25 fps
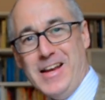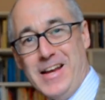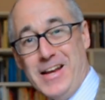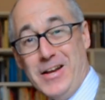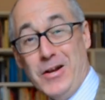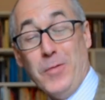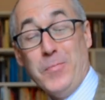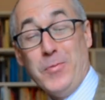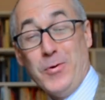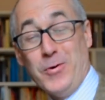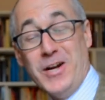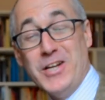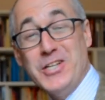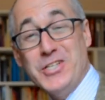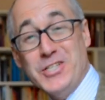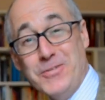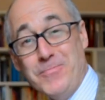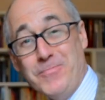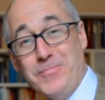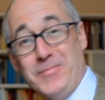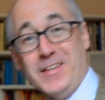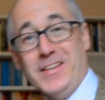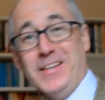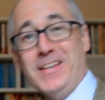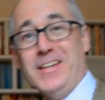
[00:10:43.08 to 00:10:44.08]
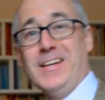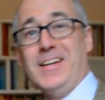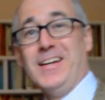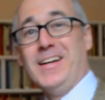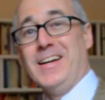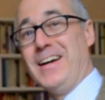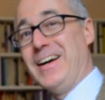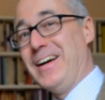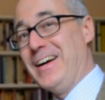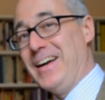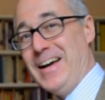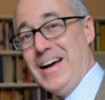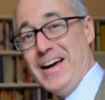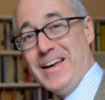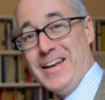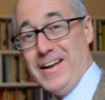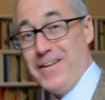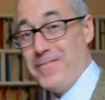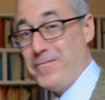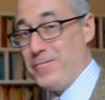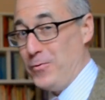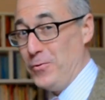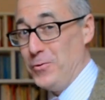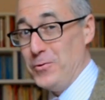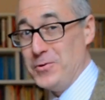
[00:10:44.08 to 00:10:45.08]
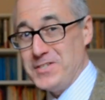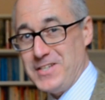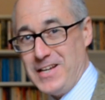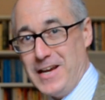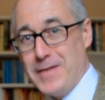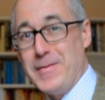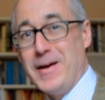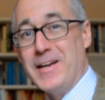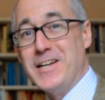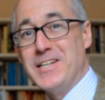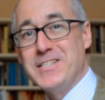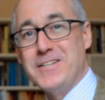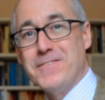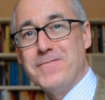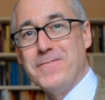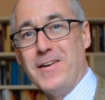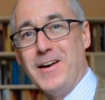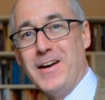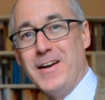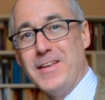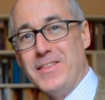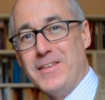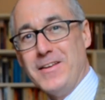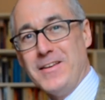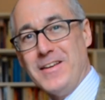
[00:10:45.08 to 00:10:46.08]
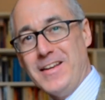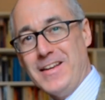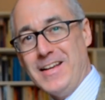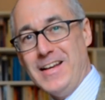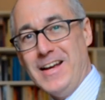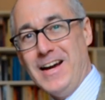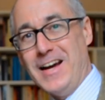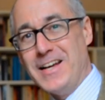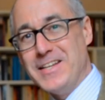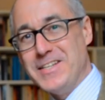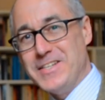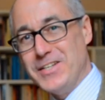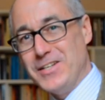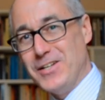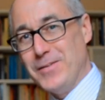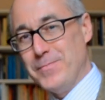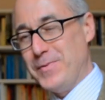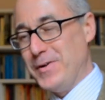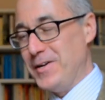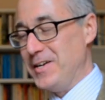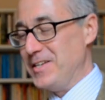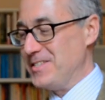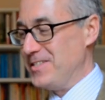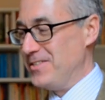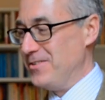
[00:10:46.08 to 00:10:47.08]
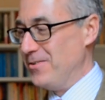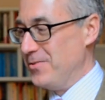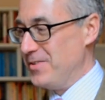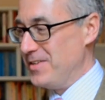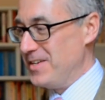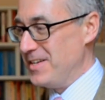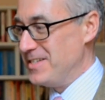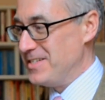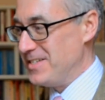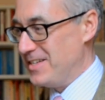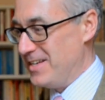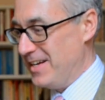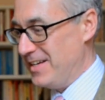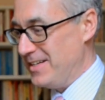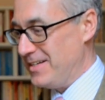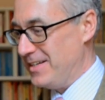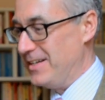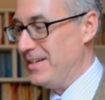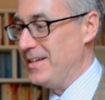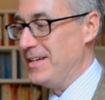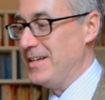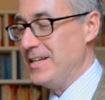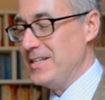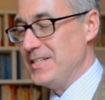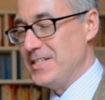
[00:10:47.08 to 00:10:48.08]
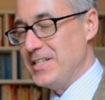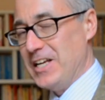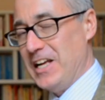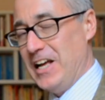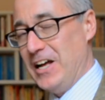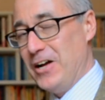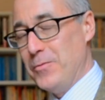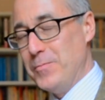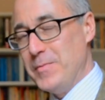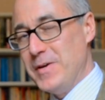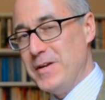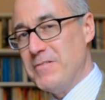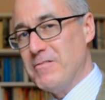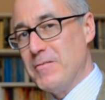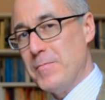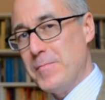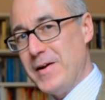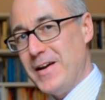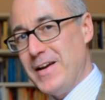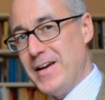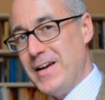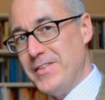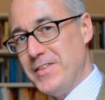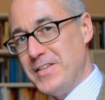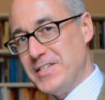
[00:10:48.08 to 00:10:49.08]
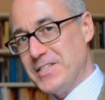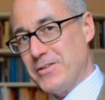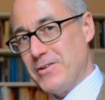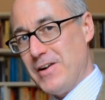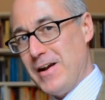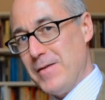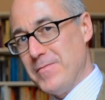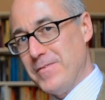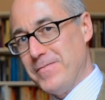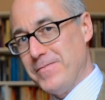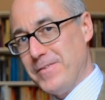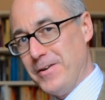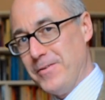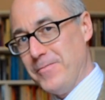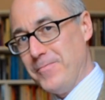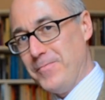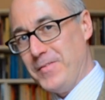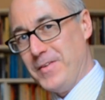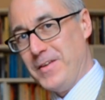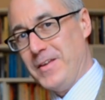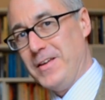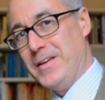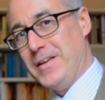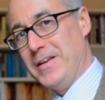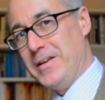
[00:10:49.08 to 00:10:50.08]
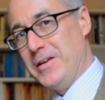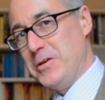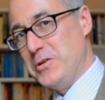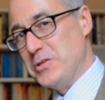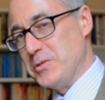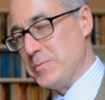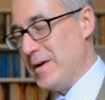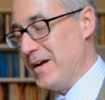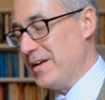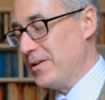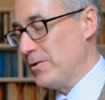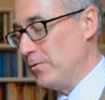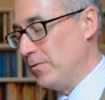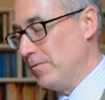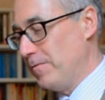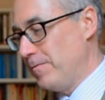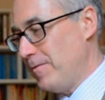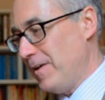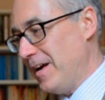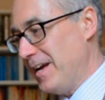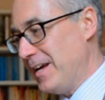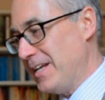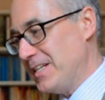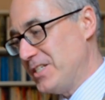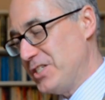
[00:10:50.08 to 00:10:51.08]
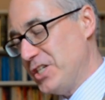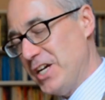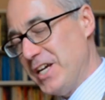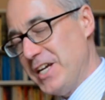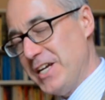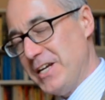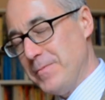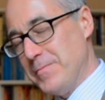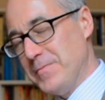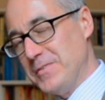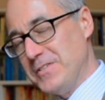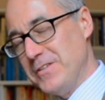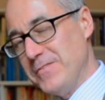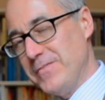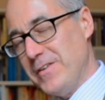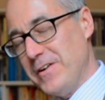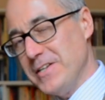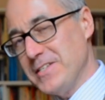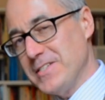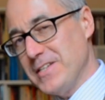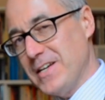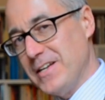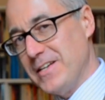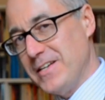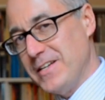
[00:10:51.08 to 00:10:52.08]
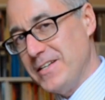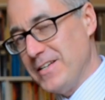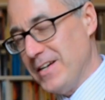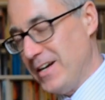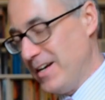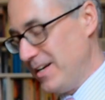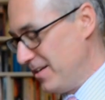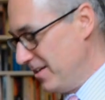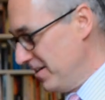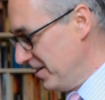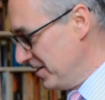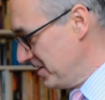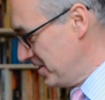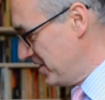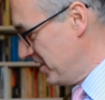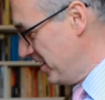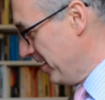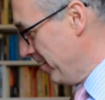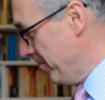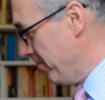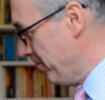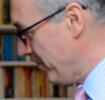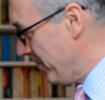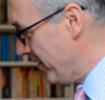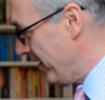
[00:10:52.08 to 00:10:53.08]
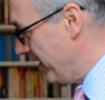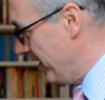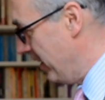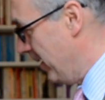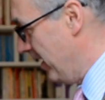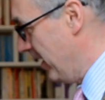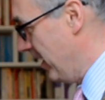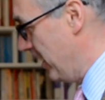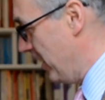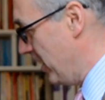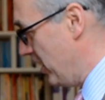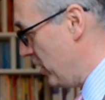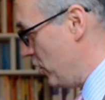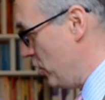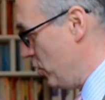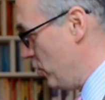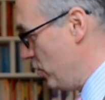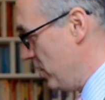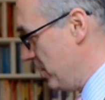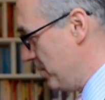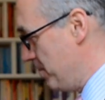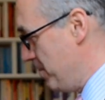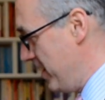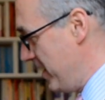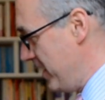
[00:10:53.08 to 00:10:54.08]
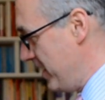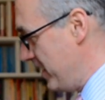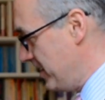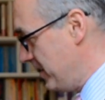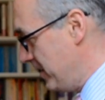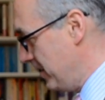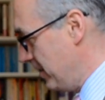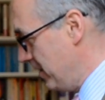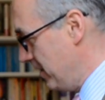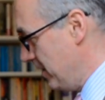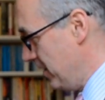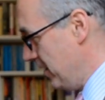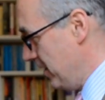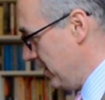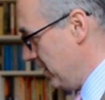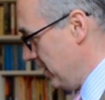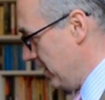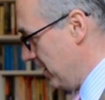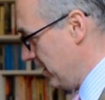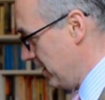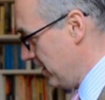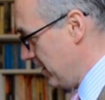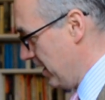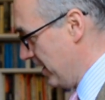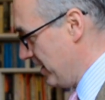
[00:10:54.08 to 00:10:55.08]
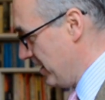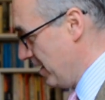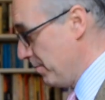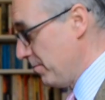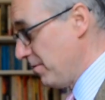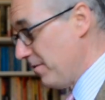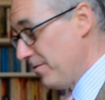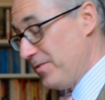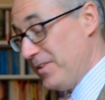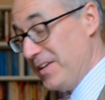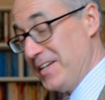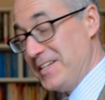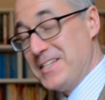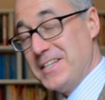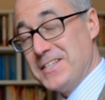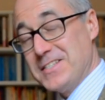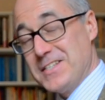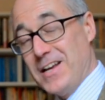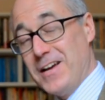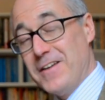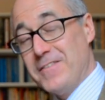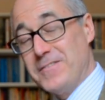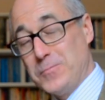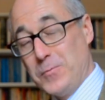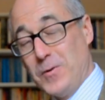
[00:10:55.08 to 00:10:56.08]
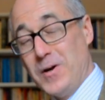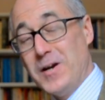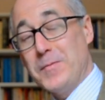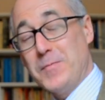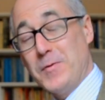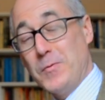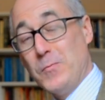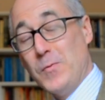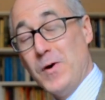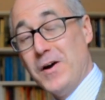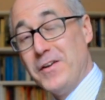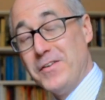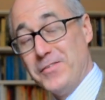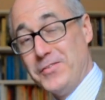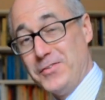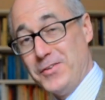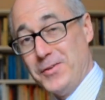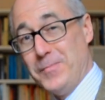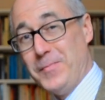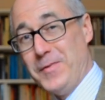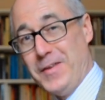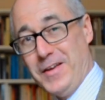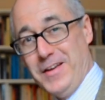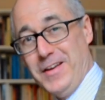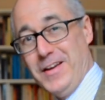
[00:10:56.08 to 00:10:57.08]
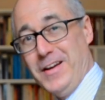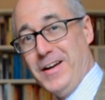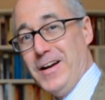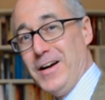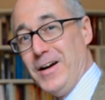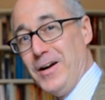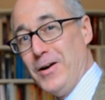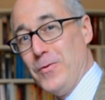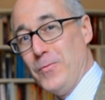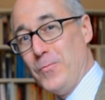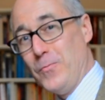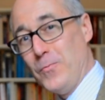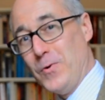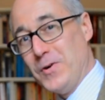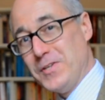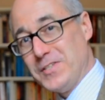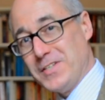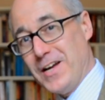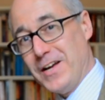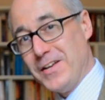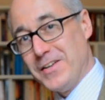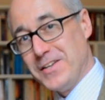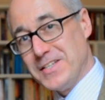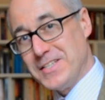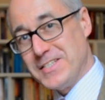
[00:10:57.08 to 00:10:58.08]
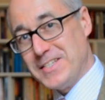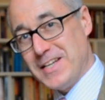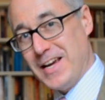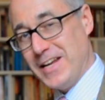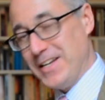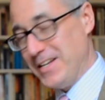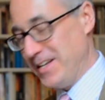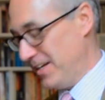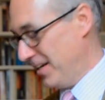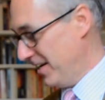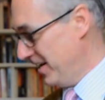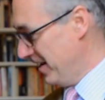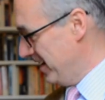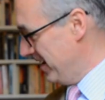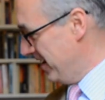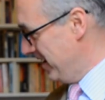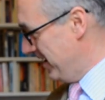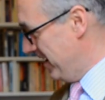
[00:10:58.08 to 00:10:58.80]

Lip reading: in operation. And of course, I managed to find the ideal person on the internet to help me repair this gramophone. He's a man called Frank James, who very sadly died last year, who had made a number of things his life's work, but one of them was understanding